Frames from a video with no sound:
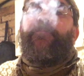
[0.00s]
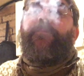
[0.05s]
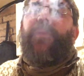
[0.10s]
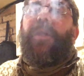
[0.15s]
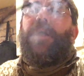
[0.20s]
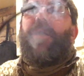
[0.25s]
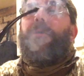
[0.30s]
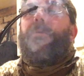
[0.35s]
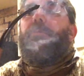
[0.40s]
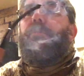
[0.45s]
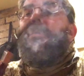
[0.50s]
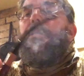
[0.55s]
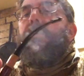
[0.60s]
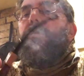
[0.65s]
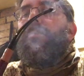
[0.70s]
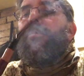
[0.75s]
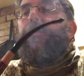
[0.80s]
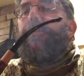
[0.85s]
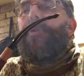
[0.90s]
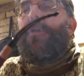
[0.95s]
Now,
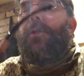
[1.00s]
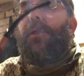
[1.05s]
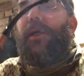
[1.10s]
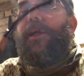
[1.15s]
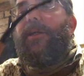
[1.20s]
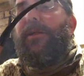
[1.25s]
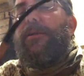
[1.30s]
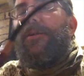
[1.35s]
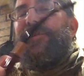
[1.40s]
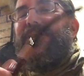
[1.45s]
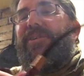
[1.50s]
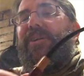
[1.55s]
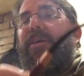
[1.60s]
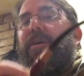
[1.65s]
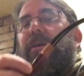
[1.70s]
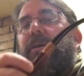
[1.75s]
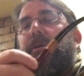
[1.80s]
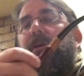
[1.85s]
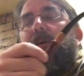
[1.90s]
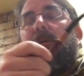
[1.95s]
the Lakeland
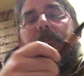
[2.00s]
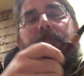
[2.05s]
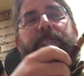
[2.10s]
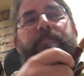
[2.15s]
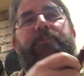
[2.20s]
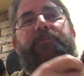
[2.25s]
Dark,